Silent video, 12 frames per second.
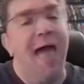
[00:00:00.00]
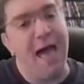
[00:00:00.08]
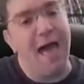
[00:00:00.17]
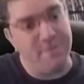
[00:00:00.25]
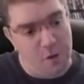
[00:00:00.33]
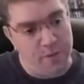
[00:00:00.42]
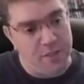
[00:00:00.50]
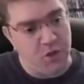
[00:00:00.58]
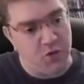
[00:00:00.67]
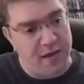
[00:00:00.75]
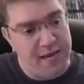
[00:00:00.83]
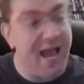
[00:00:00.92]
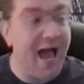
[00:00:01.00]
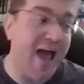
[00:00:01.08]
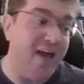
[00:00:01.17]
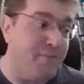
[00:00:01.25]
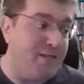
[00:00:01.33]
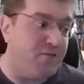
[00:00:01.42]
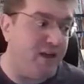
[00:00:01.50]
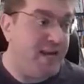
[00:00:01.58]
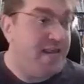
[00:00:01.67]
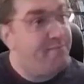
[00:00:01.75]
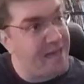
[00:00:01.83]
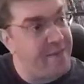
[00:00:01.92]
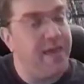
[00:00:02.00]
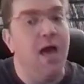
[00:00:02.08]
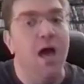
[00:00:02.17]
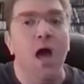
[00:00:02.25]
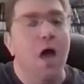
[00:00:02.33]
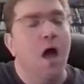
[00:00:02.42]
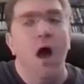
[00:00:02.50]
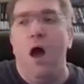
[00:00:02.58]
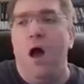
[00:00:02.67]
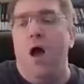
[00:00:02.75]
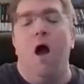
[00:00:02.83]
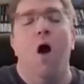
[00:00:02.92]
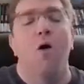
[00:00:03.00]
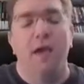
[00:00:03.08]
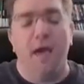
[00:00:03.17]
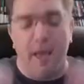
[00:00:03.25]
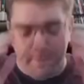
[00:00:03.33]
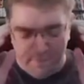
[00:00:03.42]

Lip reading: Have you been training? I've been training, maybe. Okay.